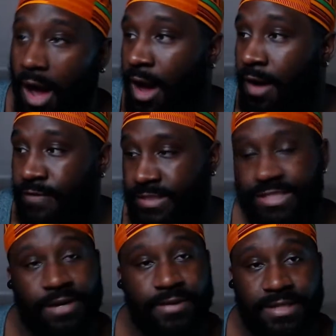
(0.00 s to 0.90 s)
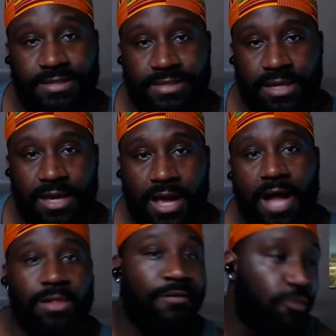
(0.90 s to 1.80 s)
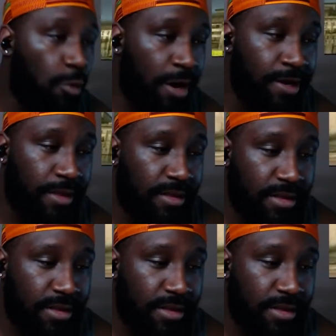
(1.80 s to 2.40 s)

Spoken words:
of the series. I love 1,